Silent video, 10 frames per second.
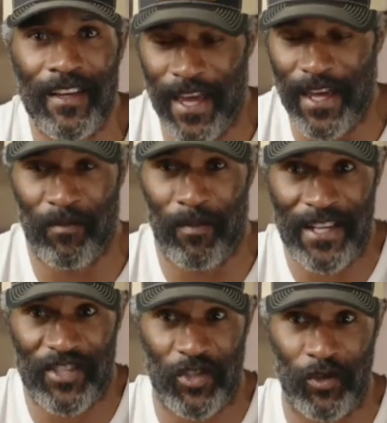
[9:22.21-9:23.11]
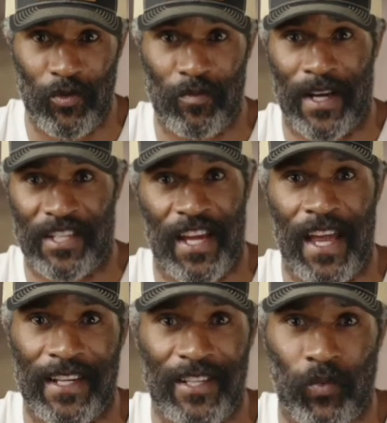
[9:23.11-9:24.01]
And my suit, my
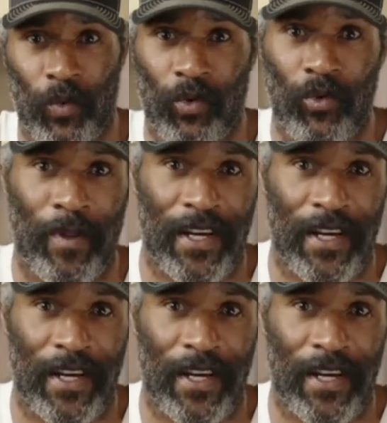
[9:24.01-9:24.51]
jacket is wool.